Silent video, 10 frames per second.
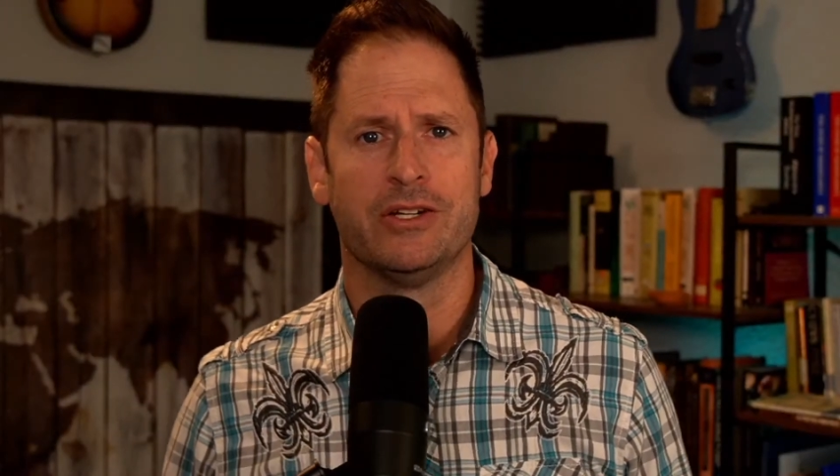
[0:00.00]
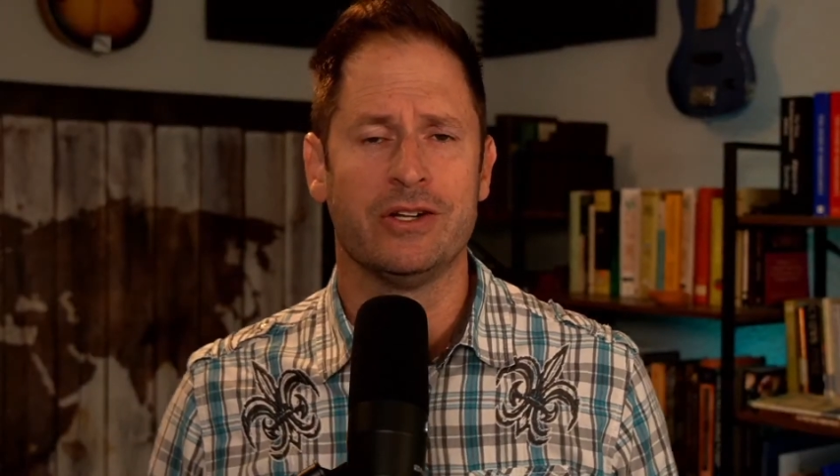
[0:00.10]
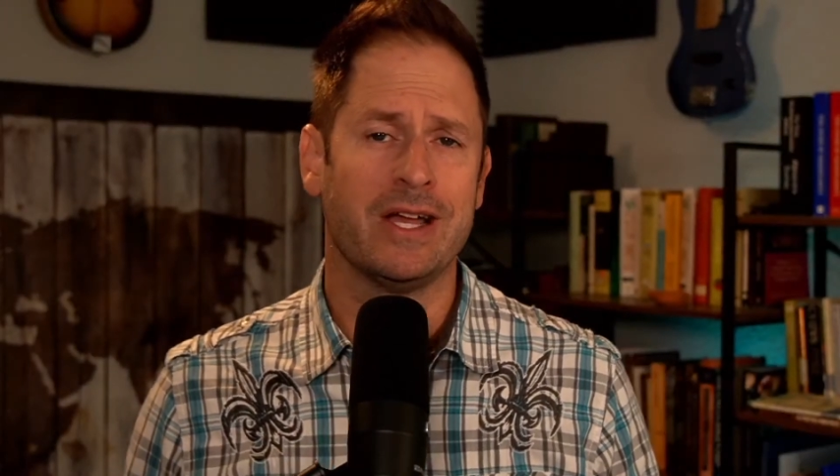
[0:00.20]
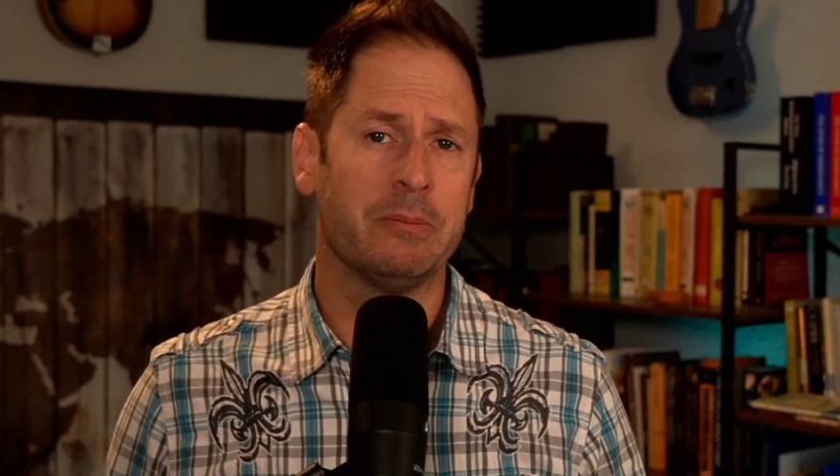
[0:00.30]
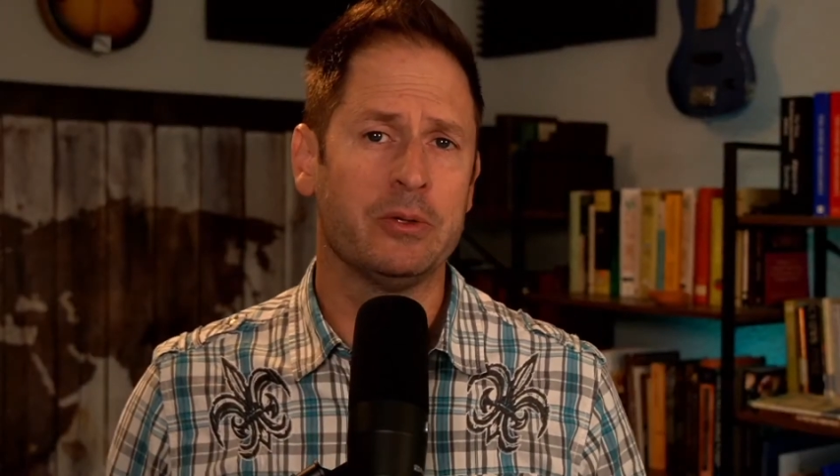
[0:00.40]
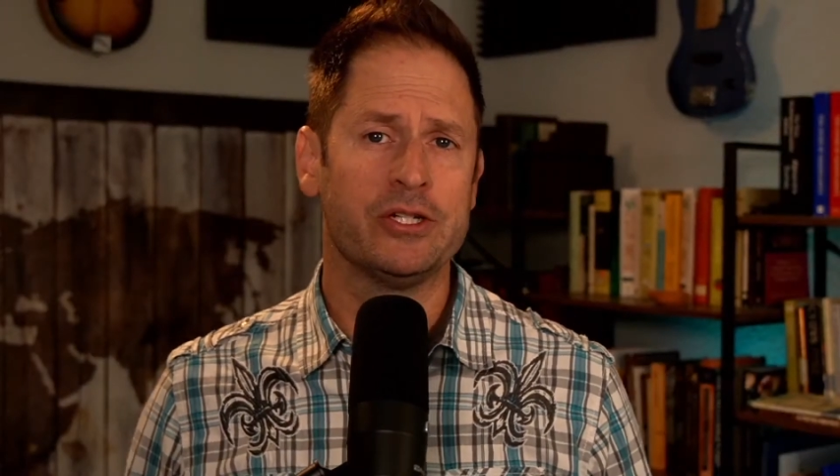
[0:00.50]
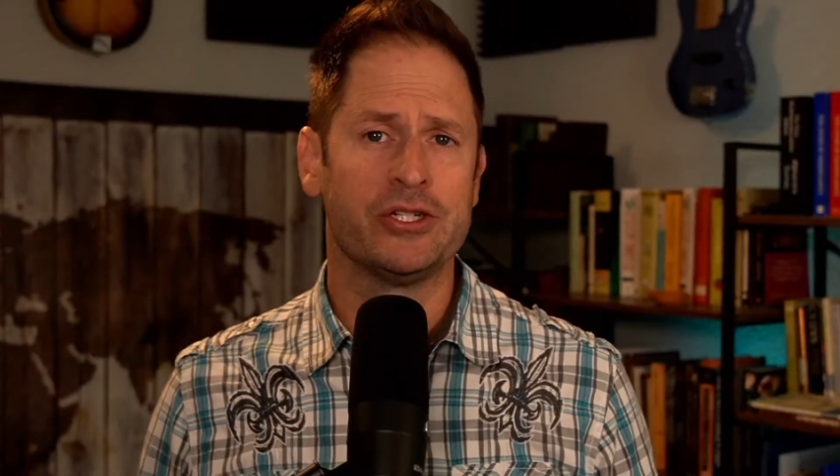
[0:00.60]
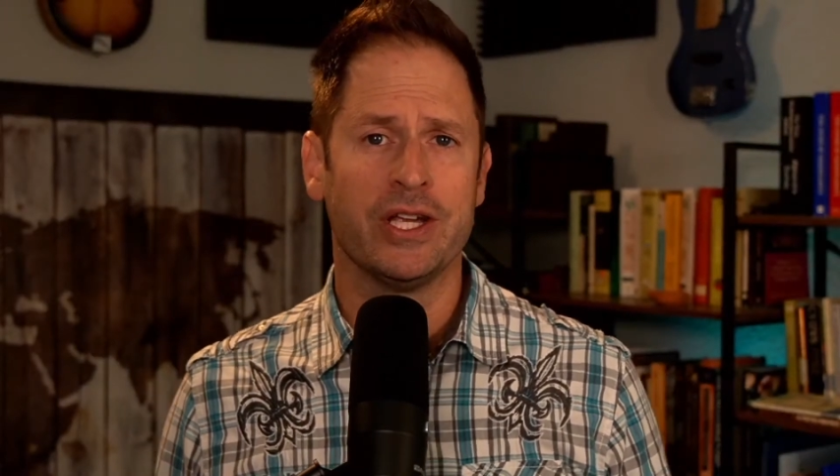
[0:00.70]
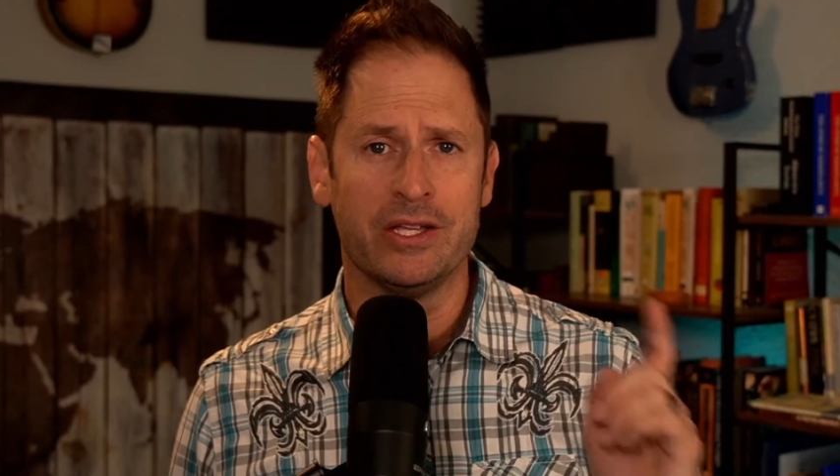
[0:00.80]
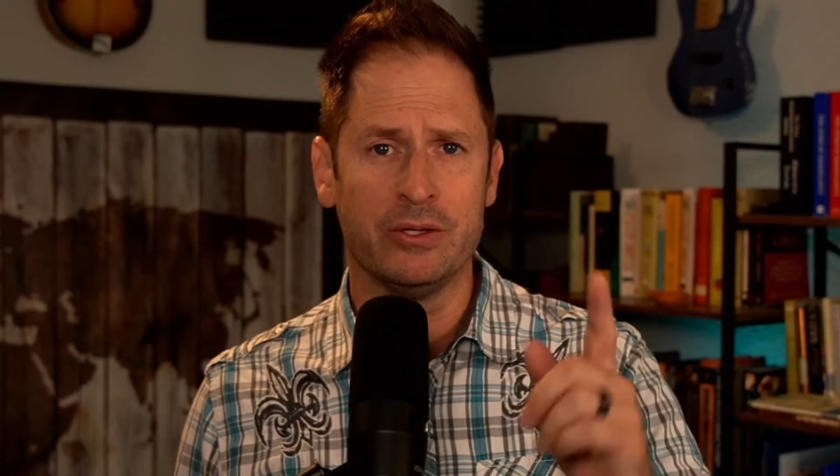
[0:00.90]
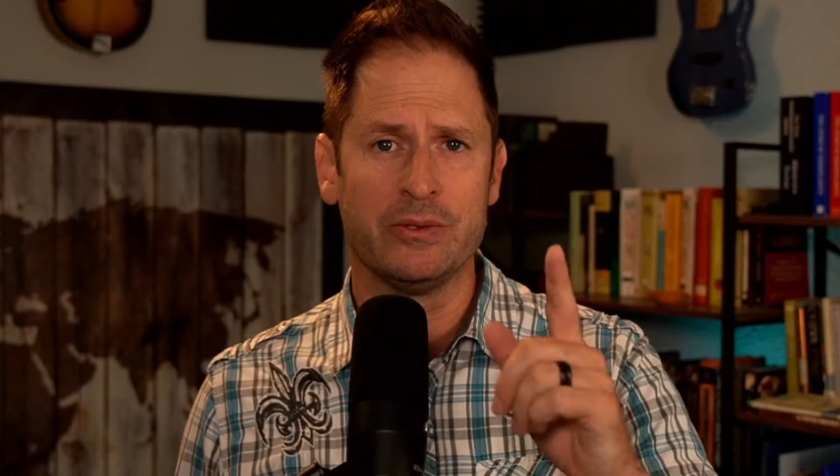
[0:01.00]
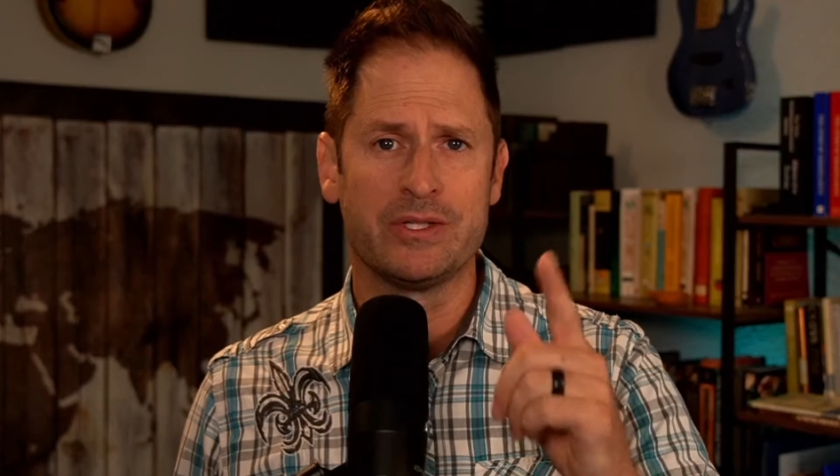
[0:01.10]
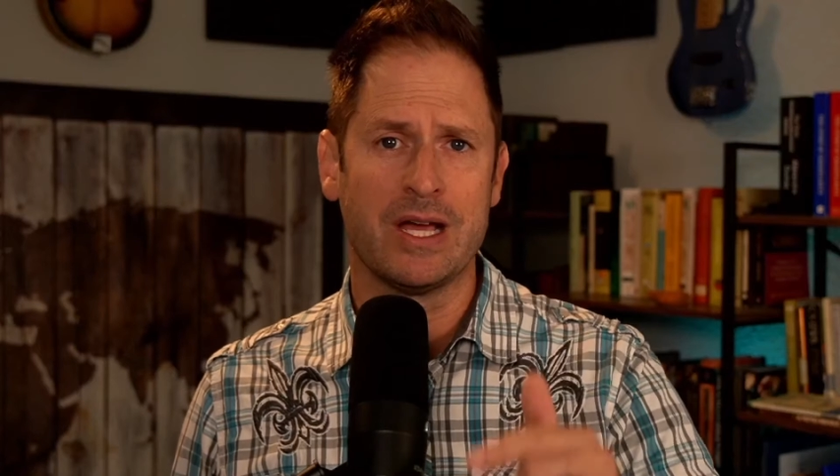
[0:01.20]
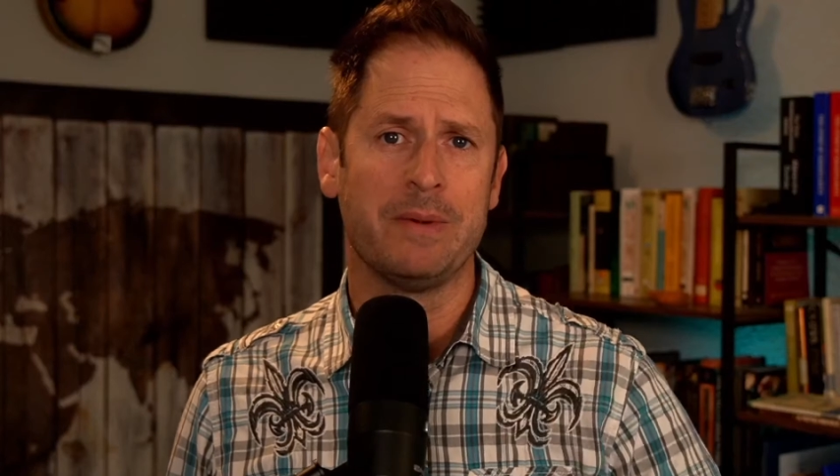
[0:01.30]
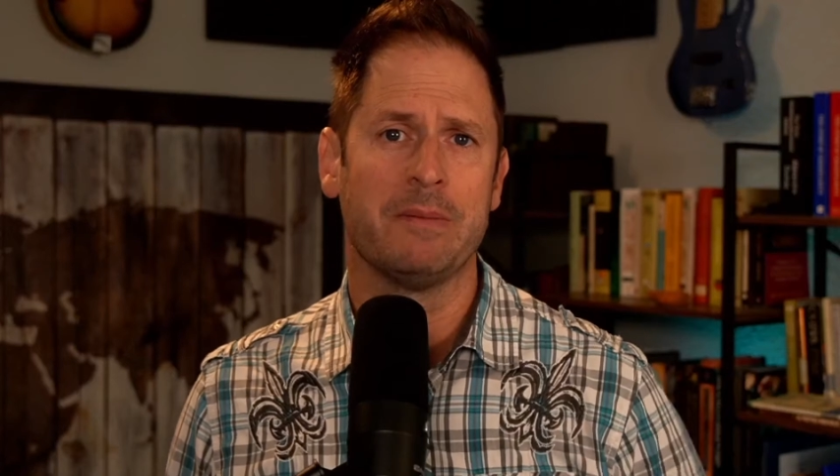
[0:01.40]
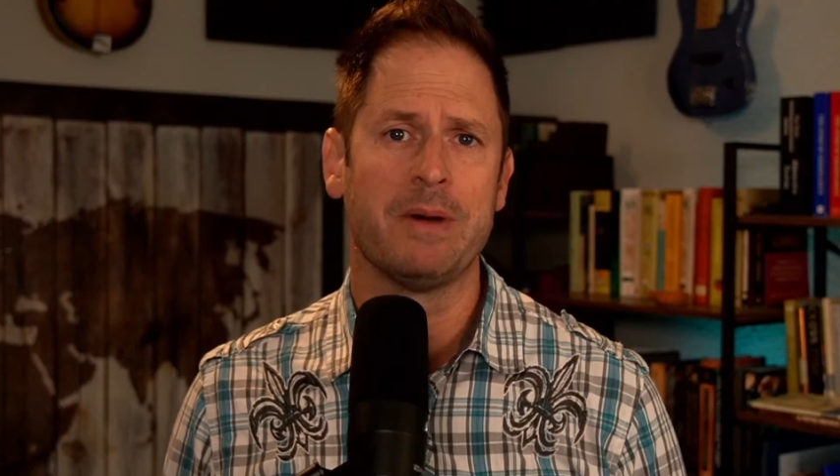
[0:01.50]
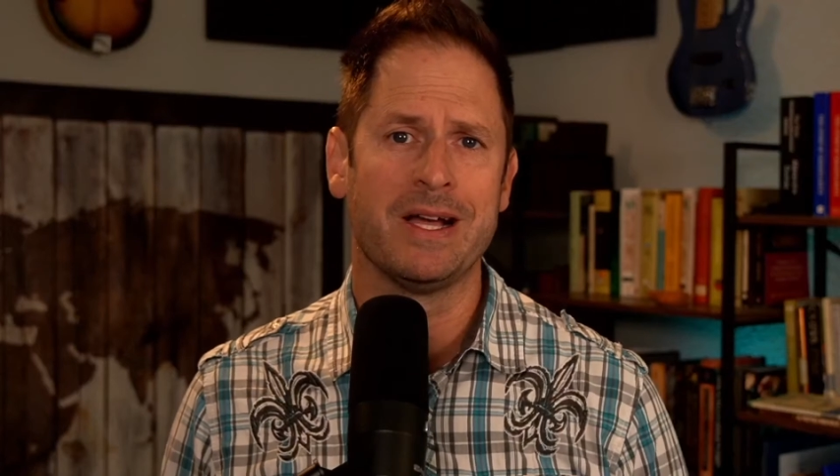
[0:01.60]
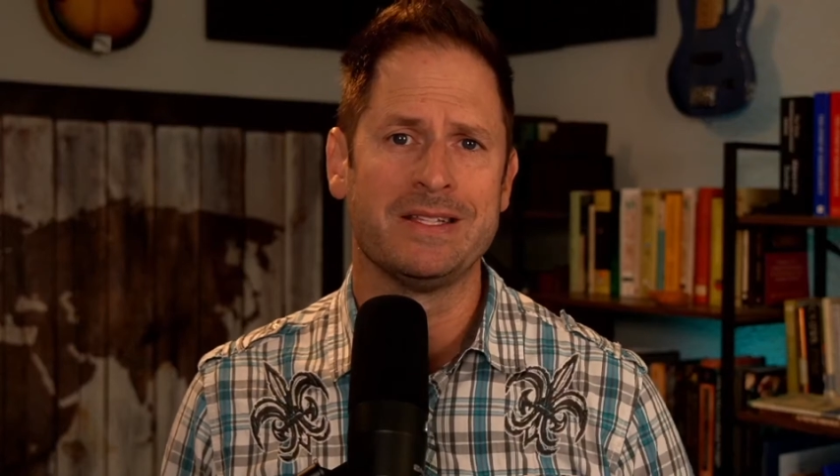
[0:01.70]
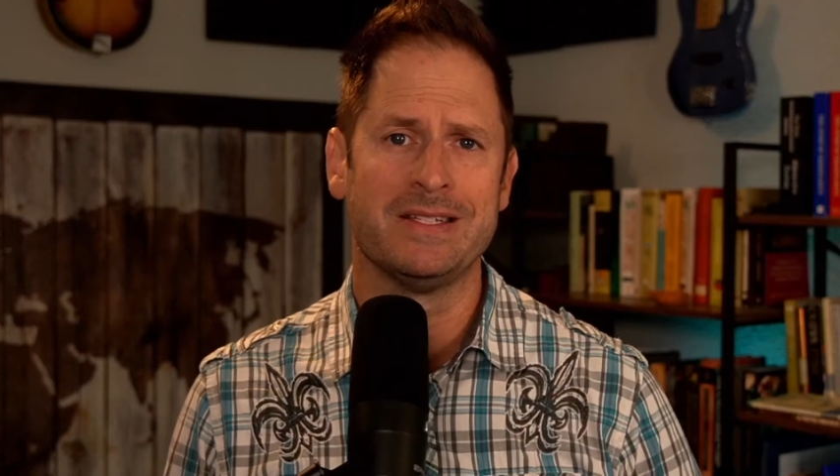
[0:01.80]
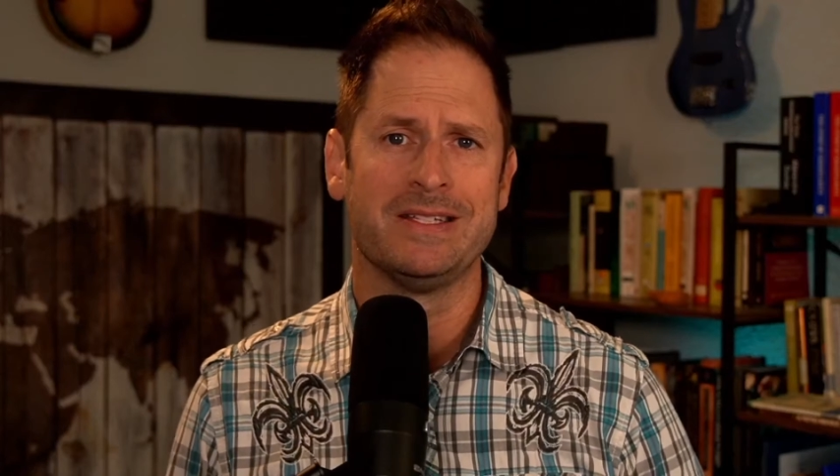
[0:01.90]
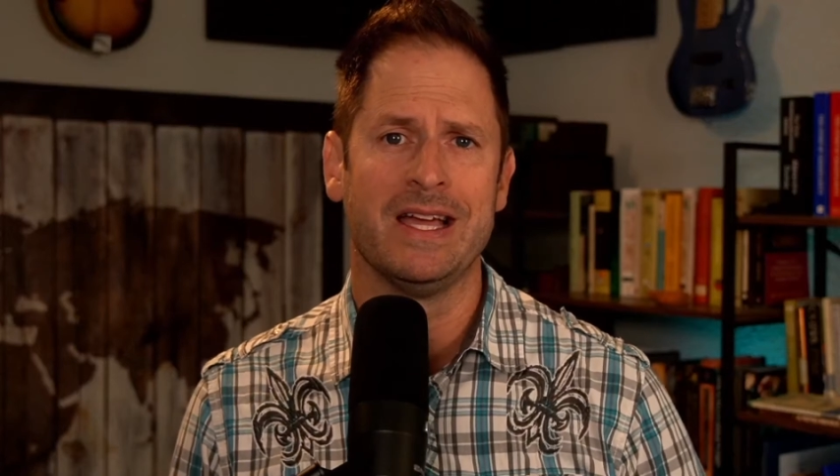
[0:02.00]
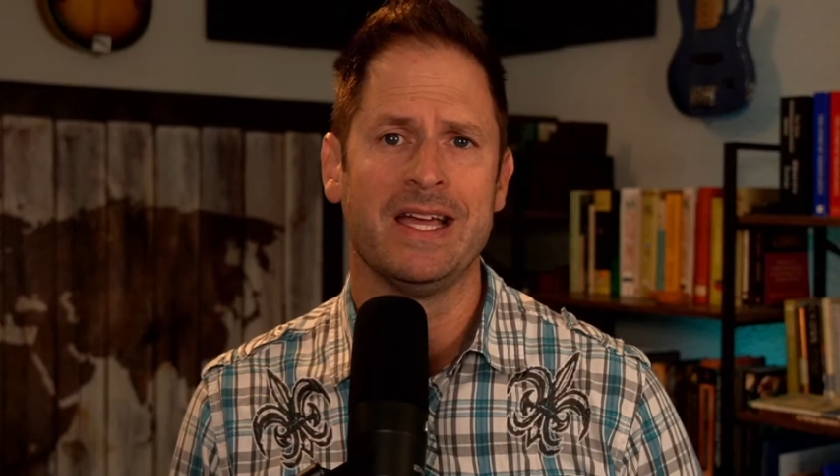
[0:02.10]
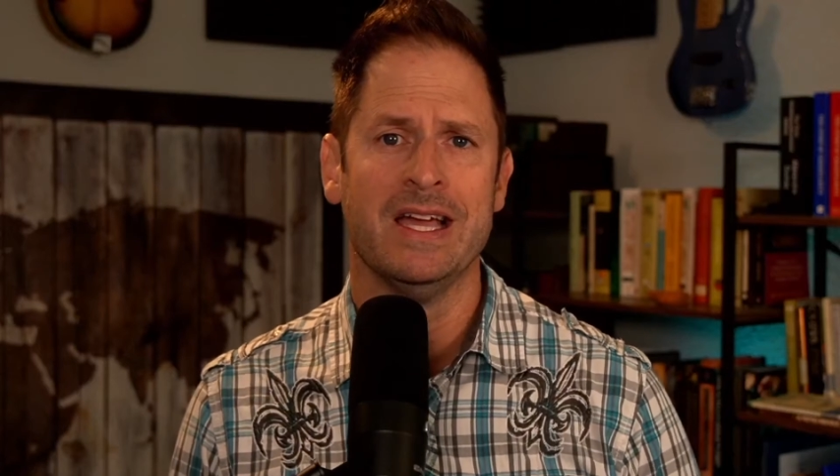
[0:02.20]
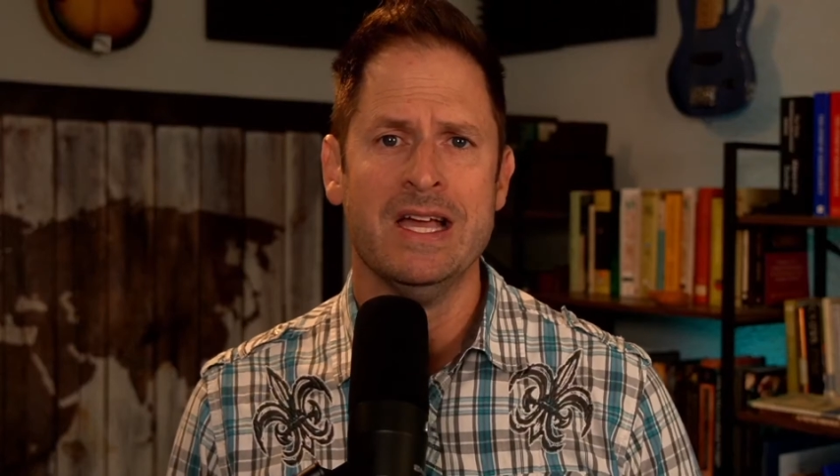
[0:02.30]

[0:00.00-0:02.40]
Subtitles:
and I appreciate you stopping by today.